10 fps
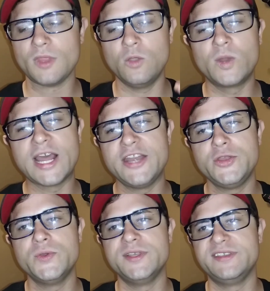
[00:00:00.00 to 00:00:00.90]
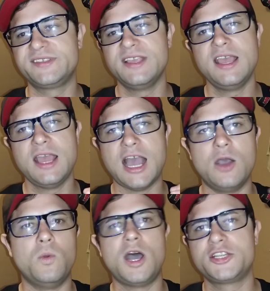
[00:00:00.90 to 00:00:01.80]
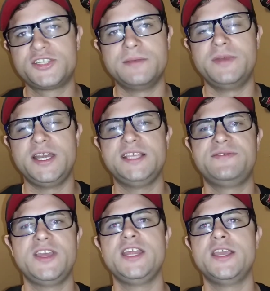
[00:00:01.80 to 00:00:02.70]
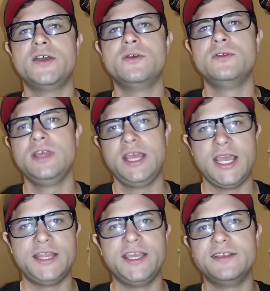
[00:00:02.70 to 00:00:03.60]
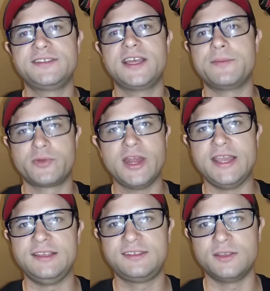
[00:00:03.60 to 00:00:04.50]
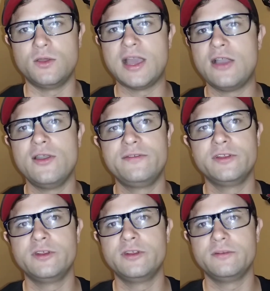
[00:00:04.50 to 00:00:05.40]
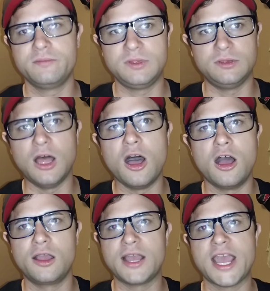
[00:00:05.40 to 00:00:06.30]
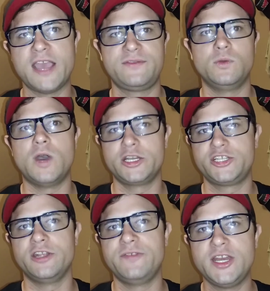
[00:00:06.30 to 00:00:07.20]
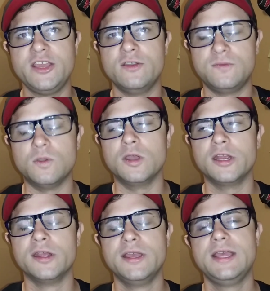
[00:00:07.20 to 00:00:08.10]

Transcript: what I do is I'll watch somebody's video and they'll set a price. So however long I have to watch their video for,